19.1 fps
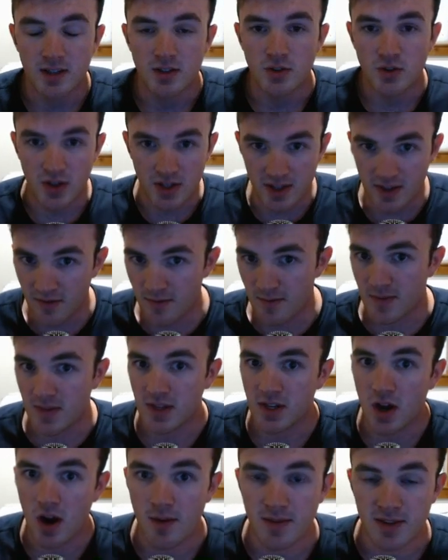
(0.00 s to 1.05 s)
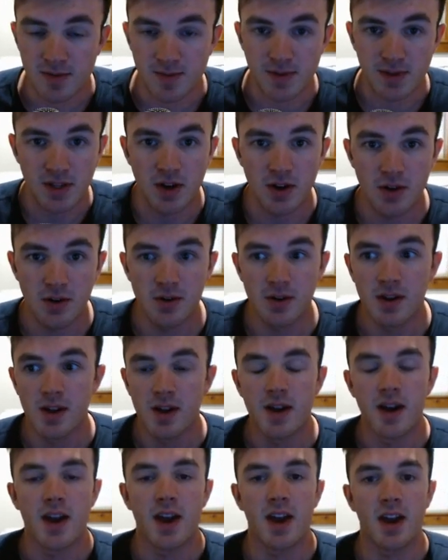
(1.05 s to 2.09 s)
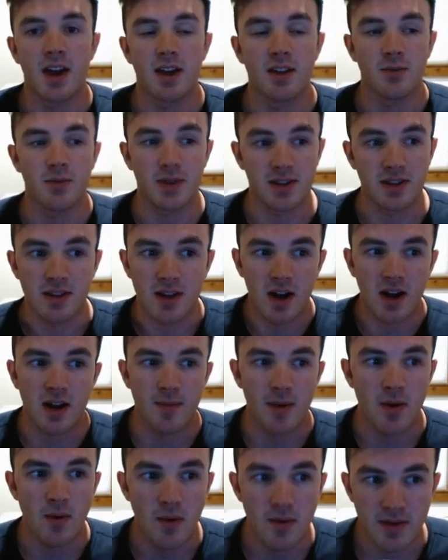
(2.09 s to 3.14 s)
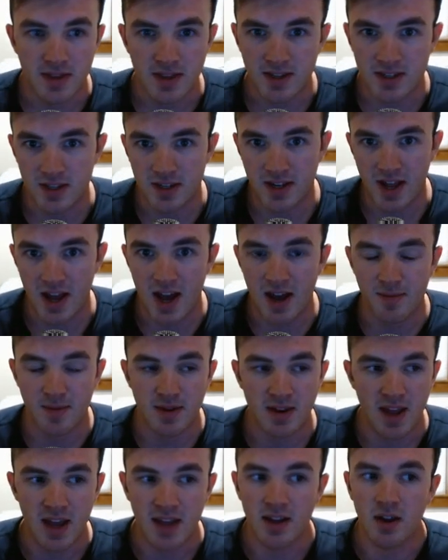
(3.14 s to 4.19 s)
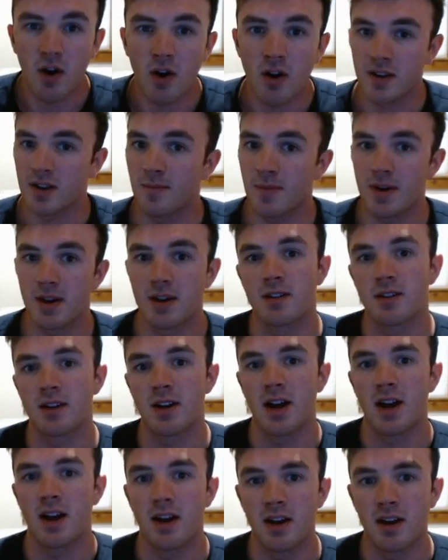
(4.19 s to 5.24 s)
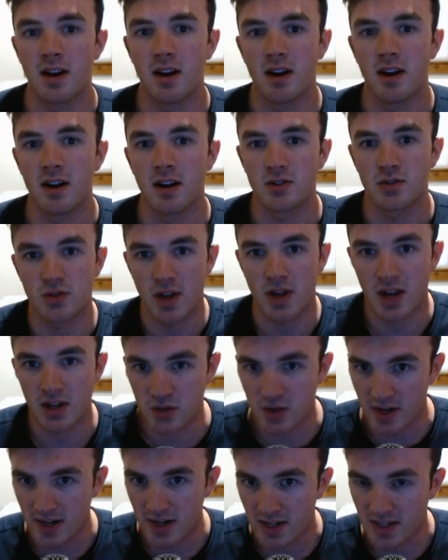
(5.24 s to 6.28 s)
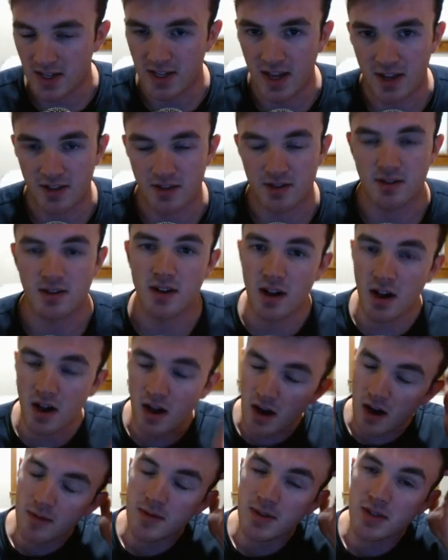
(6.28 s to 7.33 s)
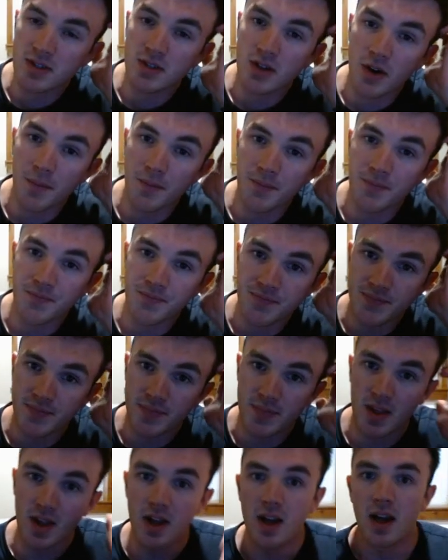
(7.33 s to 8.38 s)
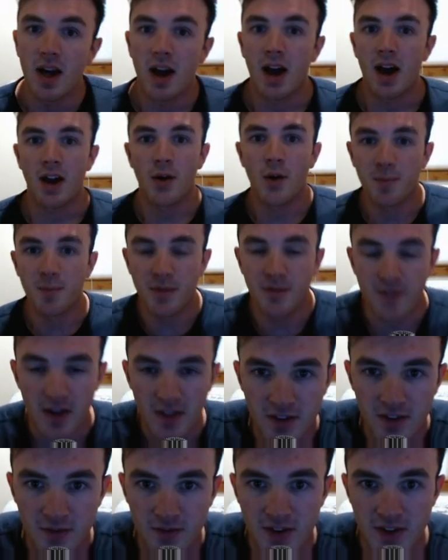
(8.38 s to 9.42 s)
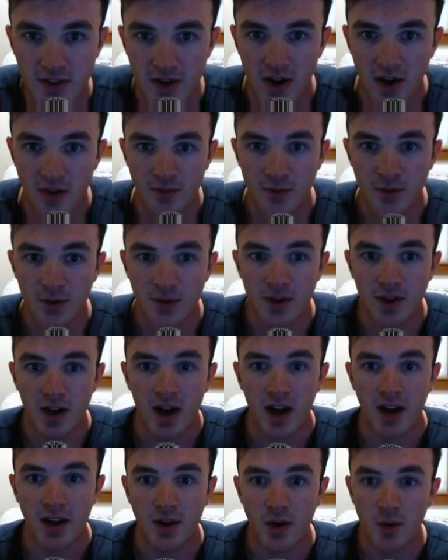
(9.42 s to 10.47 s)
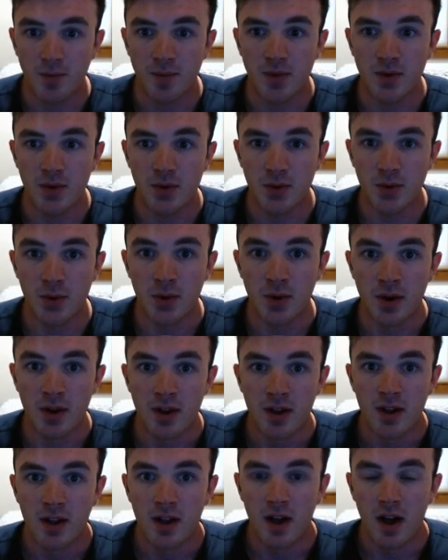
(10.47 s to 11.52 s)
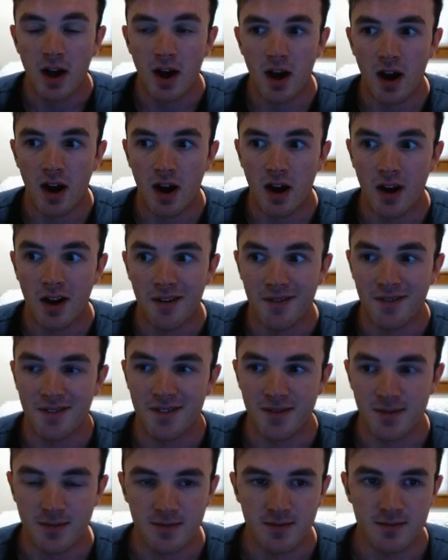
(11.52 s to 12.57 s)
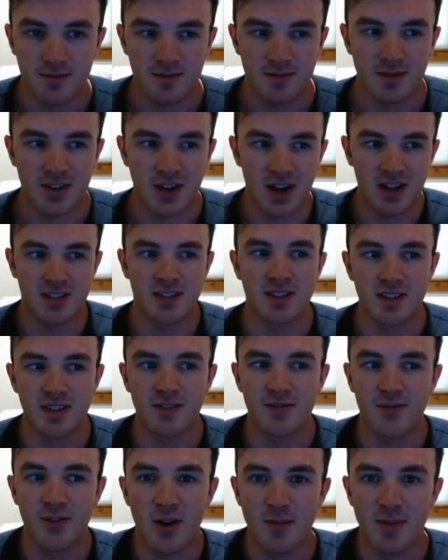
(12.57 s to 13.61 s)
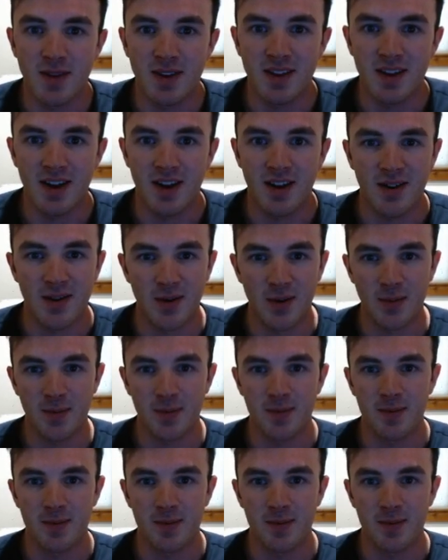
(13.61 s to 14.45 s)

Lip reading: you can leave them in the comments below, and we can talk about what we think is going to happen and all get better at trading together. And so I hope you found this video helpful. I hope you got something from it. I hope